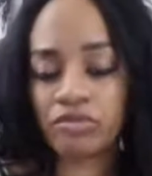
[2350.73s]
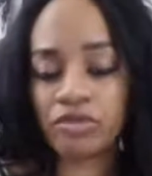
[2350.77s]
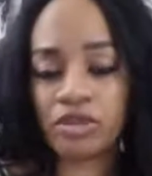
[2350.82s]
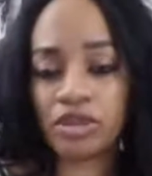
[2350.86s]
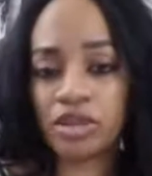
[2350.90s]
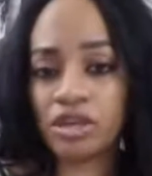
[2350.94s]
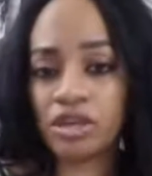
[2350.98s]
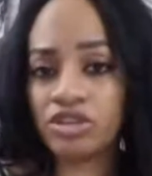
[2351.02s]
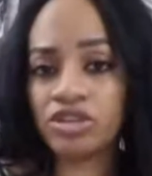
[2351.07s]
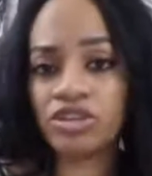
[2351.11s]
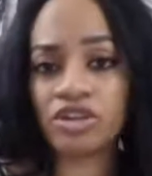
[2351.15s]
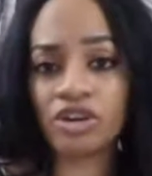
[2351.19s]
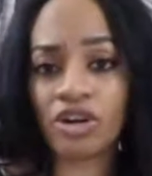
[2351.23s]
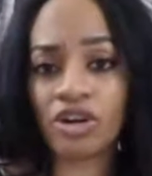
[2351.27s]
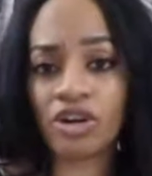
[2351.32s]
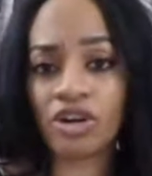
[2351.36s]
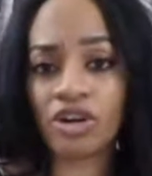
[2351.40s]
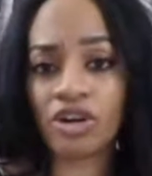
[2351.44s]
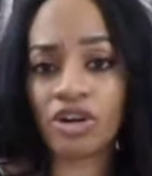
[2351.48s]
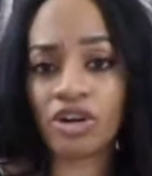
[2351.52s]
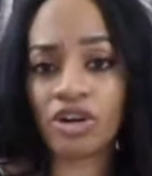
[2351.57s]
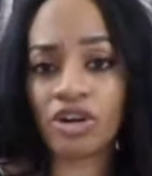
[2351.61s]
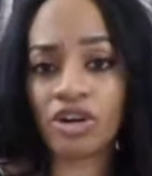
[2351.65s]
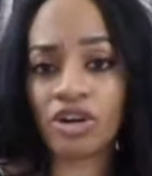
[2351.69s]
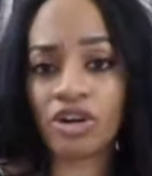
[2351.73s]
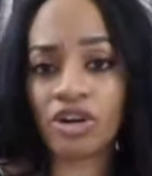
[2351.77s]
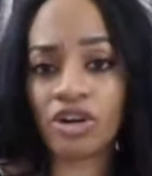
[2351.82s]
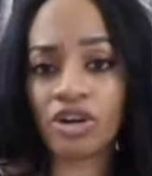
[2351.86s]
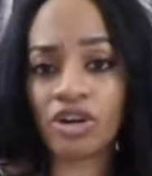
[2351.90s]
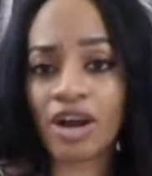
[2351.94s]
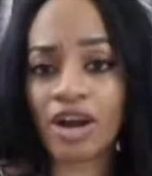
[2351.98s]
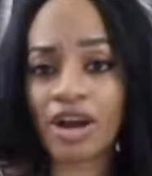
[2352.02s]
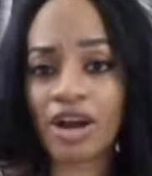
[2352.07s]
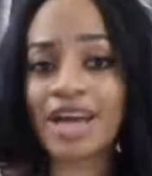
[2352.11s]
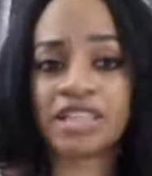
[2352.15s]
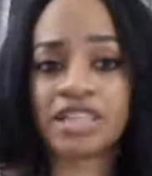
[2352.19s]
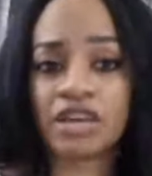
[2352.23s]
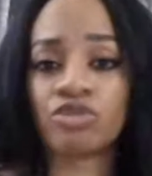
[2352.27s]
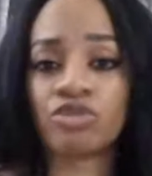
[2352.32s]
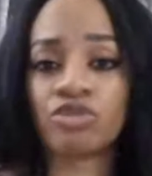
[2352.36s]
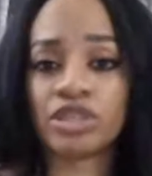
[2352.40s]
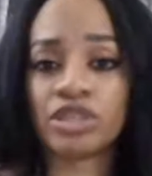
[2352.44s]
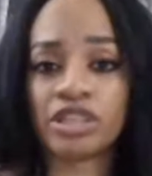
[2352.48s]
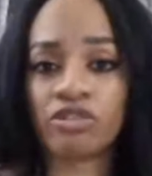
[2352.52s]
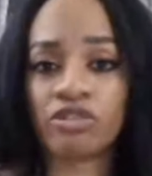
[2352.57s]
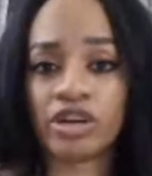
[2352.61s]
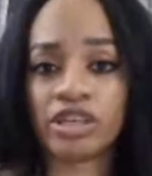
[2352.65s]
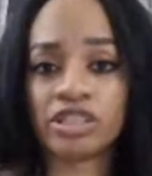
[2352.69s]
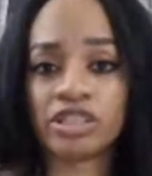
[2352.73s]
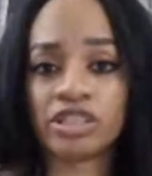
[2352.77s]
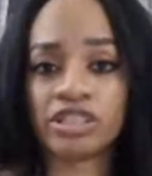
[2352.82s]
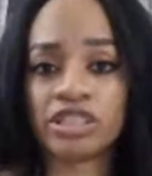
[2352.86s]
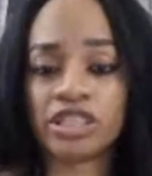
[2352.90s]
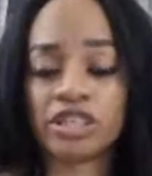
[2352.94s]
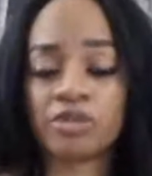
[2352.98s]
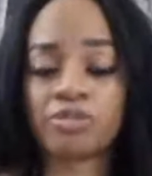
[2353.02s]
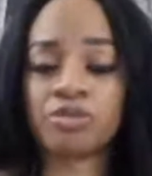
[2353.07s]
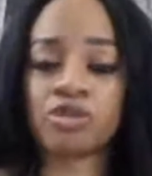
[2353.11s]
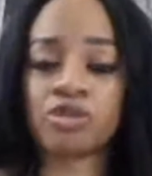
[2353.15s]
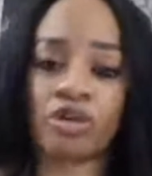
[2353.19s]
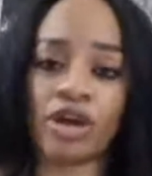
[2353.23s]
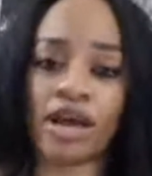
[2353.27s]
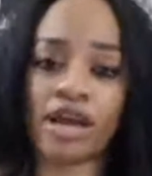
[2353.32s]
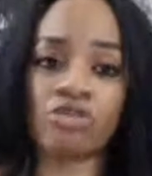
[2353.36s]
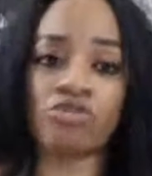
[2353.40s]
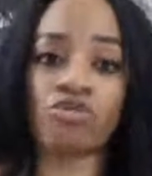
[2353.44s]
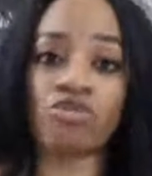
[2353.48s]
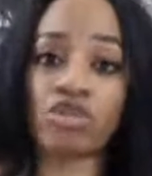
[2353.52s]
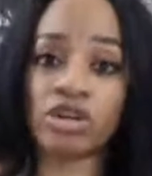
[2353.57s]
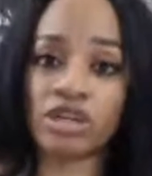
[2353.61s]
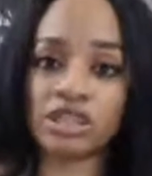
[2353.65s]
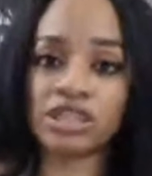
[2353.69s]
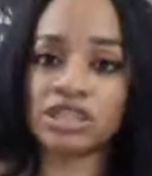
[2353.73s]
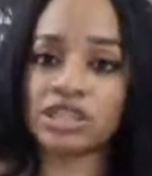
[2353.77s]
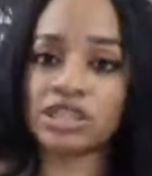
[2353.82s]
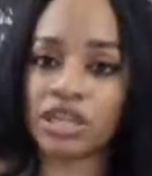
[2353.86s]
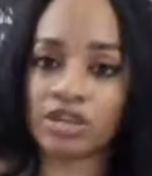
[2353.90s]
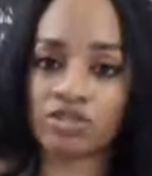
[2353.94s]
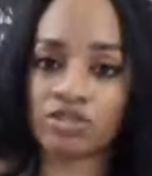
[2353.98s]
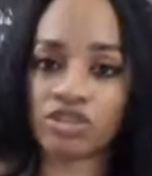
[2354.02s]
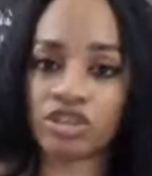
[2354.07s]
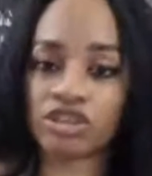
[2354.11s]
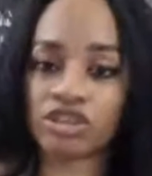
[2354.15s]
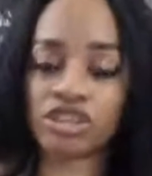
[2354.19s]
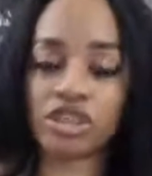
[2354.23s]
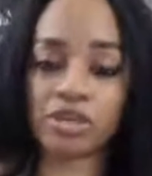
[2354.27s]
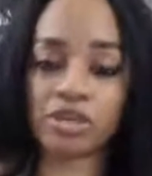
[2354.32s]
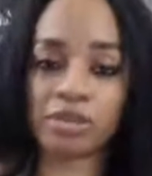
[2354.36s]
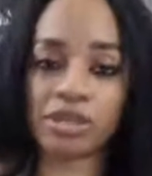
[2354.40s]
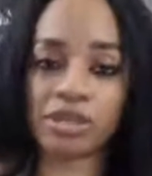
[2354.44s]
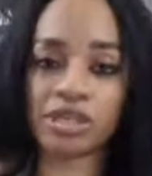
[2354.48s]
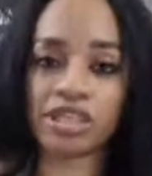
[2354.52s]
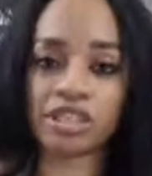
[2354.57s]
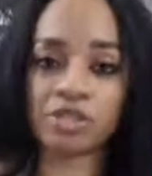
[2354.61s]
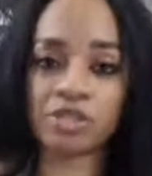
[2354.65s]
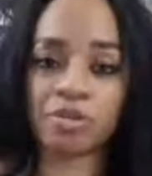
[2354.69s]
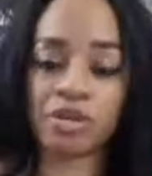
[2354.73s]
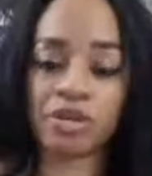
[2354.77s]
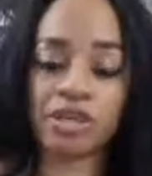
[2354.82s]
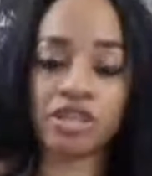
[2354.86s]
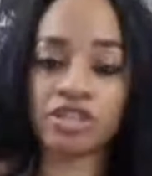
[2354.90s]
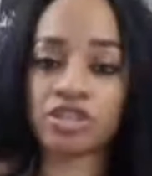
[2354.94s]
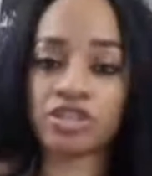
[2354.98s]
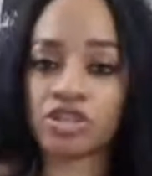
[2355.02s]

I have really great tips on how to really leverage MLSP.